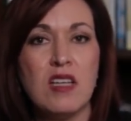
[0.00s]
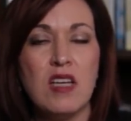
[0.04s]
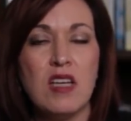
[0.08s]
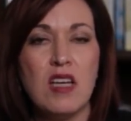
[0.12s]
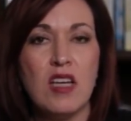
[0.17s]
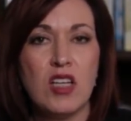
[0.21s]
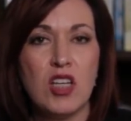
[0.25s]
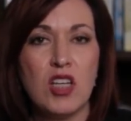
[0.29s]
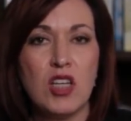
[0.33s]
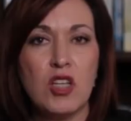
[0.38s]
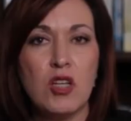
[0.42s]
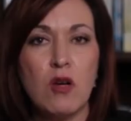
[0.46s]

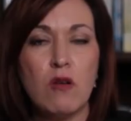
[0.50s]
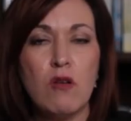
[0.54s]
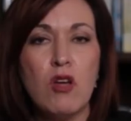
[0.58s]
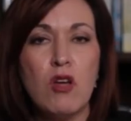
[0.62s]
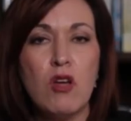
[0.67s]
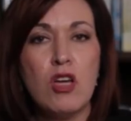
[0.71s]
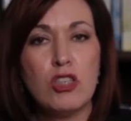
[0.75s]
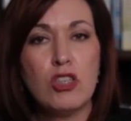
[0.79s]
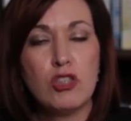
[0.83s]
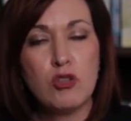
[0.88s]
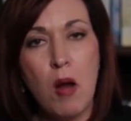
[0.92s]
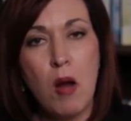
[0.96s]
you know,
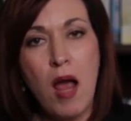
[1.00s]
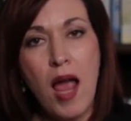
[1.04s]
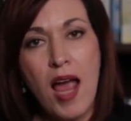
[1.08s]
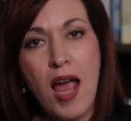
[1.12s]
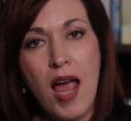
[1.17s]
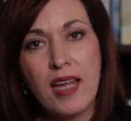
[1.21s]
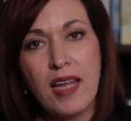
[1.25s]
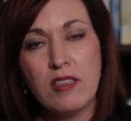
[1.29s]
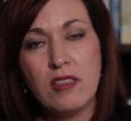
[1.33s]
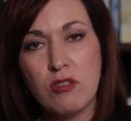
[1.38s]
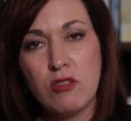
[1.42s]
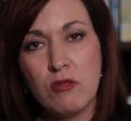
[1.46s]
trying
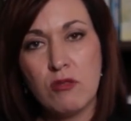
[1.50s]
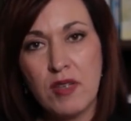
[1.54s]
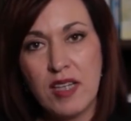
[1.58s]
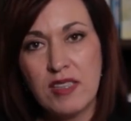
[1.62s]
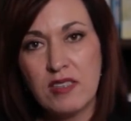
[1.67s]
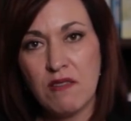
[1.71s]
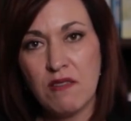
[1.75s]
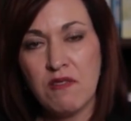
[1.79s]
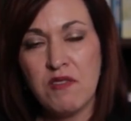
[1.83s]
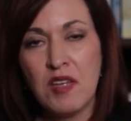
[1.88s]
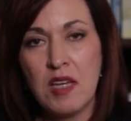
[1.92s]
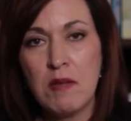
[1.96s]
to raise a
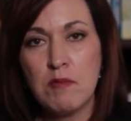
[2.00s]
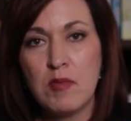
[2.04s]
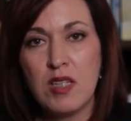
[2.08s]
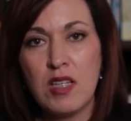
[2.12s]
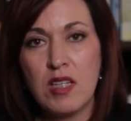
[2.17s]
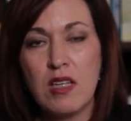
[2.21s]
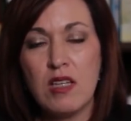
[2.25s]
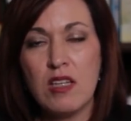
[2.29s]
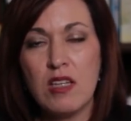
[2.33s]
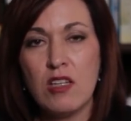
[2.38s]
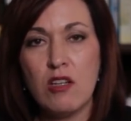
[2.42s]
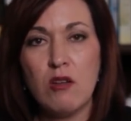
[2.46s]
family,
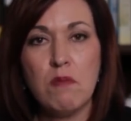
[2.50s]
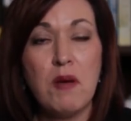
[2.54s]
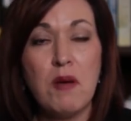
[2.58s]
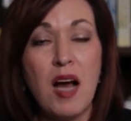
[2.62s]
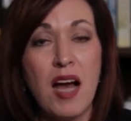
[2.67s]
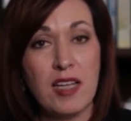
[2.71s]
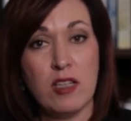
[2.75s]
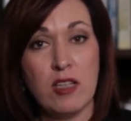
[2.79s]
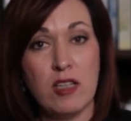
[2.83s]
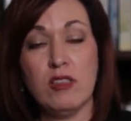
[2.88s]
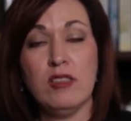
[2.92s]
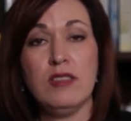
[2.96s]
you know, by
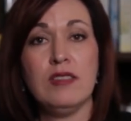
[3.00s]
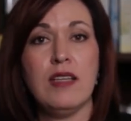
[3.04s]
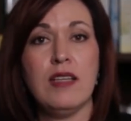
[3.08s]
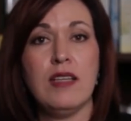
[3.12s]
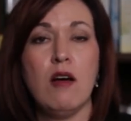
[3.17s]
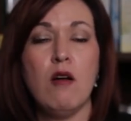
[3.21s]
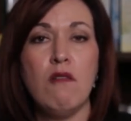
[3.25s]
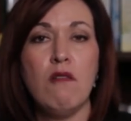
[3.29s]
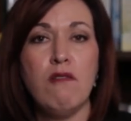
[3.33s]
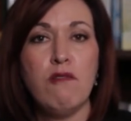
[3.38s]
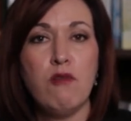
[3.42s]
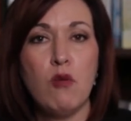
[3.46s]

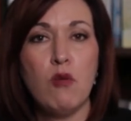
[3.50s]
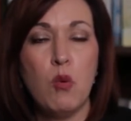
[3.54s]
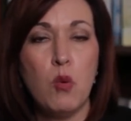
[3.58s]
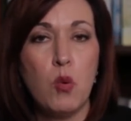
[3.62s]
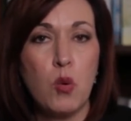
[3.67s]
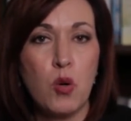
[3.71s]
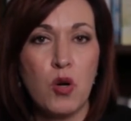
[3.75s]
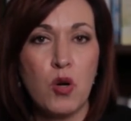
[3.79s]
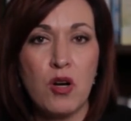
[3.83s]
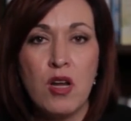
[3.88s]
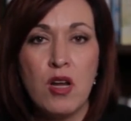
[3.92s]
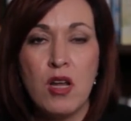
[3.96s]
yourself
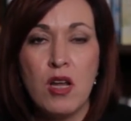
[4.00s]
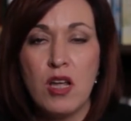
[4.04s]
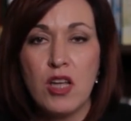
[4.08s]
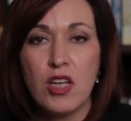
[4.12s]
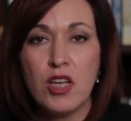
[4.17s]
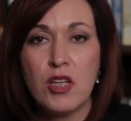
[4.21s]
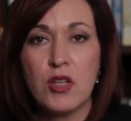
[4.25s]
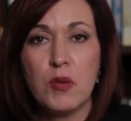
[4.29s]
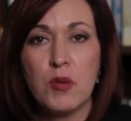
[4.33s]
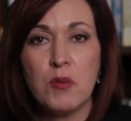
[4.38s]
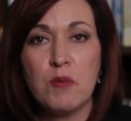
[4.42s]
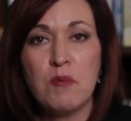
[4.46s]
or, you
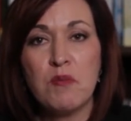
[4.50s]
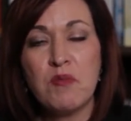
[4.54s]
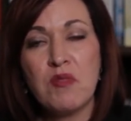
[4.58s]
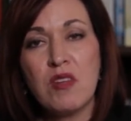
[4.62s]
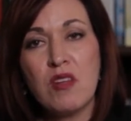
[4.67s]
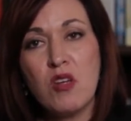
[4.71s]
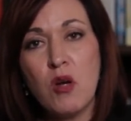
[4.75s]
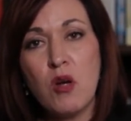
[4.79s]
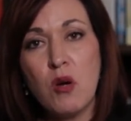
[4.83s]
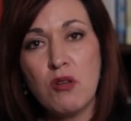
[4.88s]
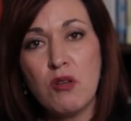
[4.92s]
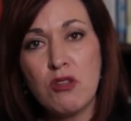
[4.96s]
know,
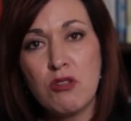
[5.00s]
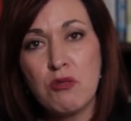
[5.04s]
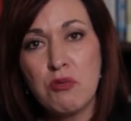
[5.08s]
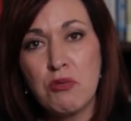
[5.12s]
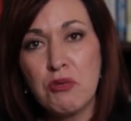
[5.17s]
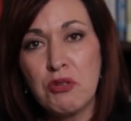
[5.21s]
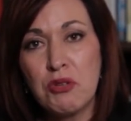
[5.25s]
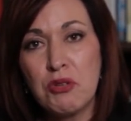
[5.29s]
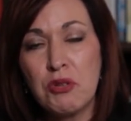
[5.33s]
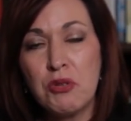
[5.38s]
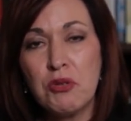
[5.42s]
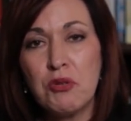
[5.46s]
go
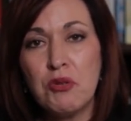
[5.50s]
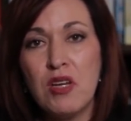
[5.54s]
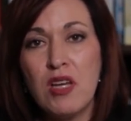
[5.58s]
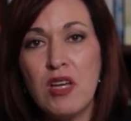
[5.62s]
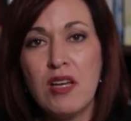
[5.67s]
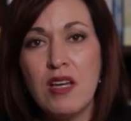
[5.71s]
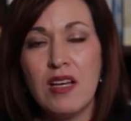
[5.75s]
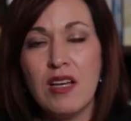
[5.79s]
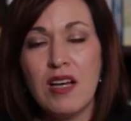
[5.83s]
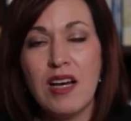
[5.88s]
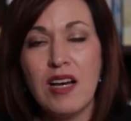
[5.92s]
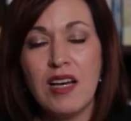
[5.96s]
through
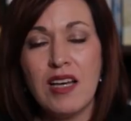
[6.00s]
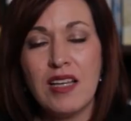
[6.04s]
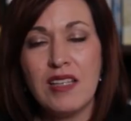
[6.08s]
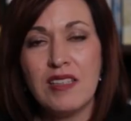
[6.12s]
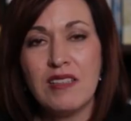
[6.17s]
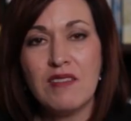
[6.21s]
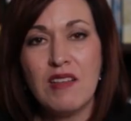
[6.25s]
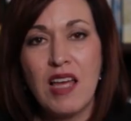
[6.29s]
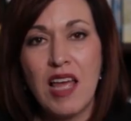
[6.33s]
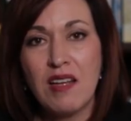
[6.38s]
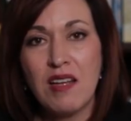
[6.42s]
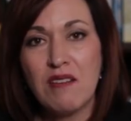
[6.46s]

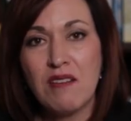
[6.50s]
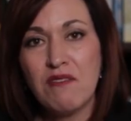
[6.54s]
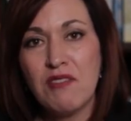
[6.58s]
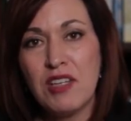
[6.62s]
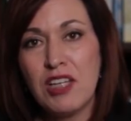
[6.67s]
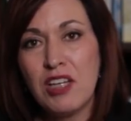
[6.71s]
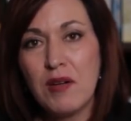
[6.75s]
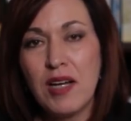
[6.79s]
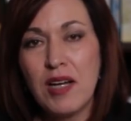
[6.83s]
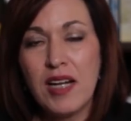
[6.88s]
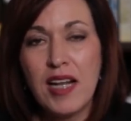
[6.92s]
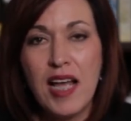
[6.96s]
and and
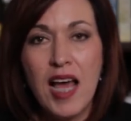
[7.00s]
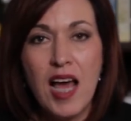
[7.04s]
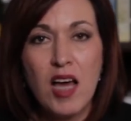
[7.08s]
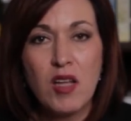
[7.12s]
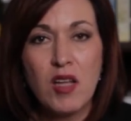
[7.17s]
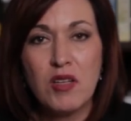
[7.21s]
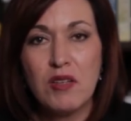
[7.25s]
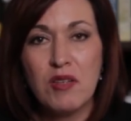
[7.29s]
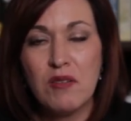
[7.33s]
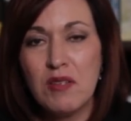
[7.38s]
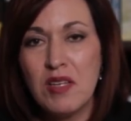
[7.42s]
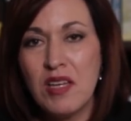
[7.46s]
figure out how
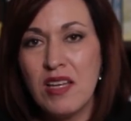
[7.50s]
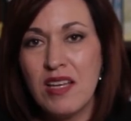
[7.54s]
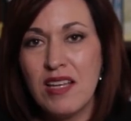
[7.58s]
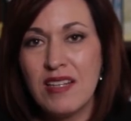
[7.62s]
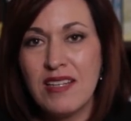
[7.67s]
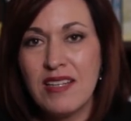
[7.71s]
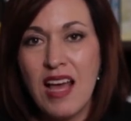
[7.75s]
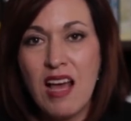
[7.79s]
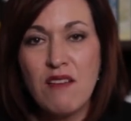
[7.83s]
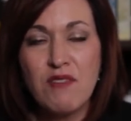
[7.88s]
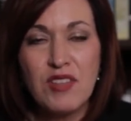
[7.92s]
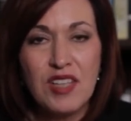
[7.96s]
to
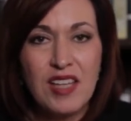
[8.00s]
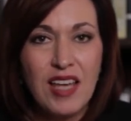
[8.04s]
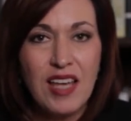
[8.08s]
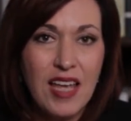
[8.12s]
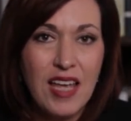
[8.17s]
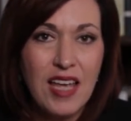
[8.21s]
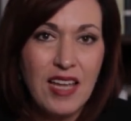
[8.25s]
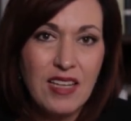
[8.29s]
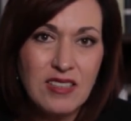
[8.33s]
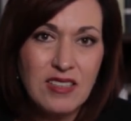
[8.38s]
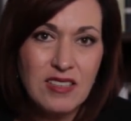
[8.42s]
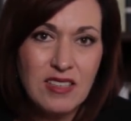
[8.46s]

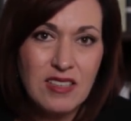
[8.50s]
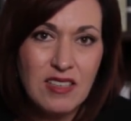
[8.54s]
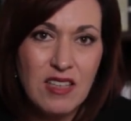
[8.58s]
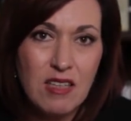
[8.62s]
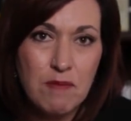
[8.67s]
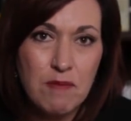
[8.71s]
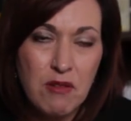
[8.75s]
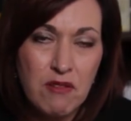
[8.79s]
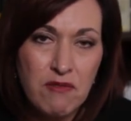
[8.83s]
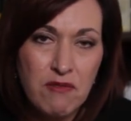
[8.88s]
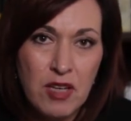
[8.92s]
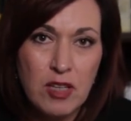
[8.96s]
navigate the
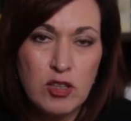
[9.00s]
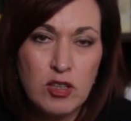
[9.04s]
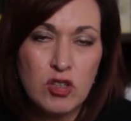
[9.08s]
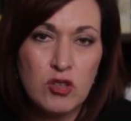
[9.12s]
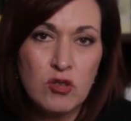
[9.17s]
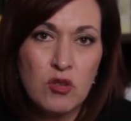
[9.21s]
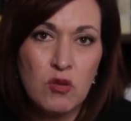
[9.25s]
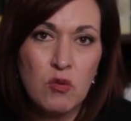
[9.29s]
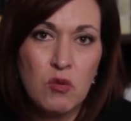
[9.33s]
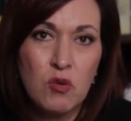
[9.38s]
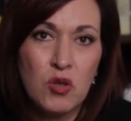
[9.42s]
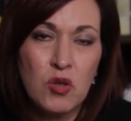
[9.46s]

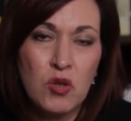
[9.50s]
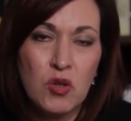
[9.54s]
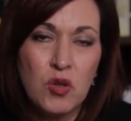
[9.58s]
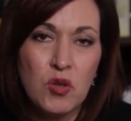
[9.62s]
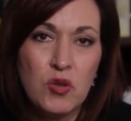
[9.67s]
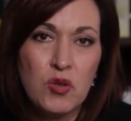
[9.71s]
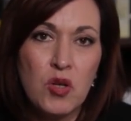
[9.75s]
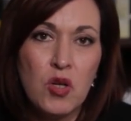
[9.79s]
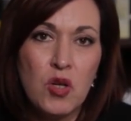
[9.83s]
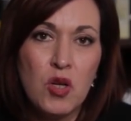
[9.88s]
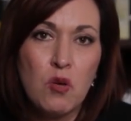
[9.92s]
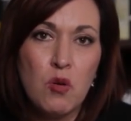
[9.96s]
professional world
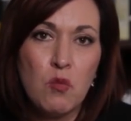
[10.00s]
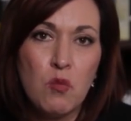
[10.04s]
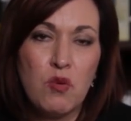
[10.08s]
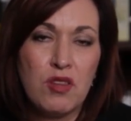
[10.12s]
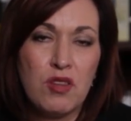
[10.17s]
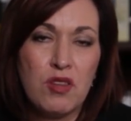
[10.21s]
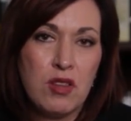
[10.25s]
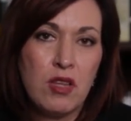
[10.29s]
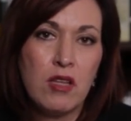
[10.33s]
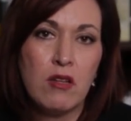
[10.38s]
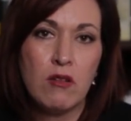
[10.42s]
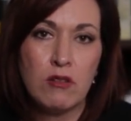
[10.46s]
with
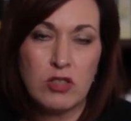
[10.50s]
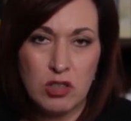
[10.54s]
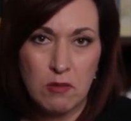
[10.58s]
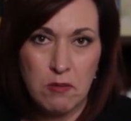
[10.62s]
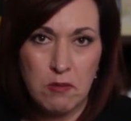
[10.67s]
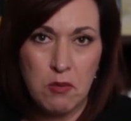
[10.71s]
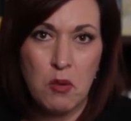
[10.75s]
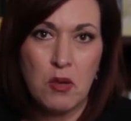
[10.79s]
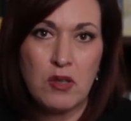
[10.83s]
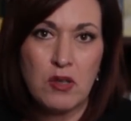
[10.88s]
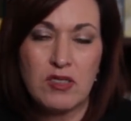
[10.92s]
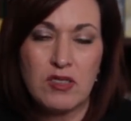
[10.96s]
little
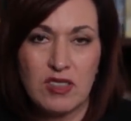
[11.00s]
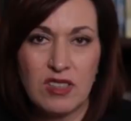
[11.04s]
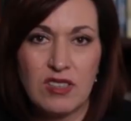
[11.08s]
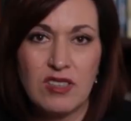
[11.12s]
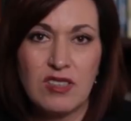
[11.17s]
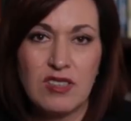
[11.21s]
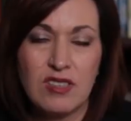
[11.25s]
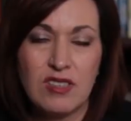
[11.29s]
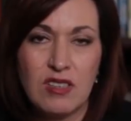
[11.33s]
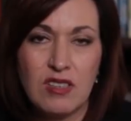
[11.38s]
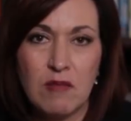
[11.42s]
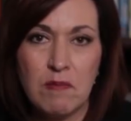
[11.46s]
support
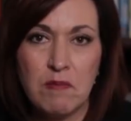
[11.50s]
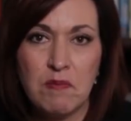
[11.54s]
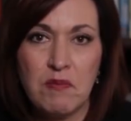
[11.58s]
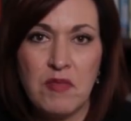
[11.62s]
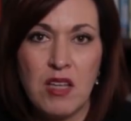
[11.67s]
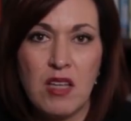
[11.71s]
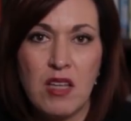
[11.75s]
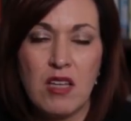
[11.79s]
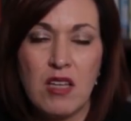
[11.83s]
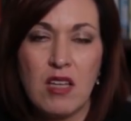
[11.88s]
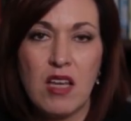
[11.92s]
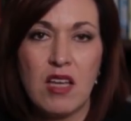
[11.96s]
system
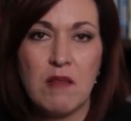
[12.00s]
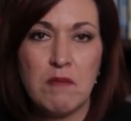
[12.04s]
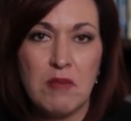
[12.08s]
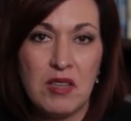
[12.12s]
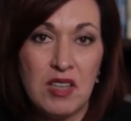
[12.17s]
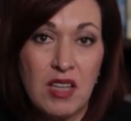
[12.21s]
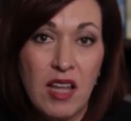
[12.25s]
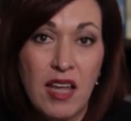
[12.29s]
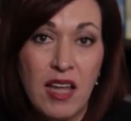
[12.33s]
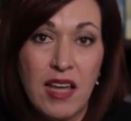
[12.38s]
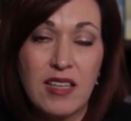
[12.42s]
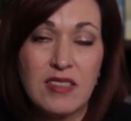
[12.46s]
mm-hmm. in
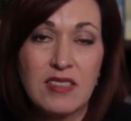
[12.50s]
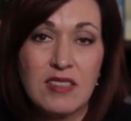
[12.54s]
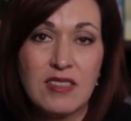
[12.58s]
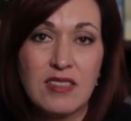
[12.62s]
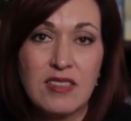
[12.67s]
place.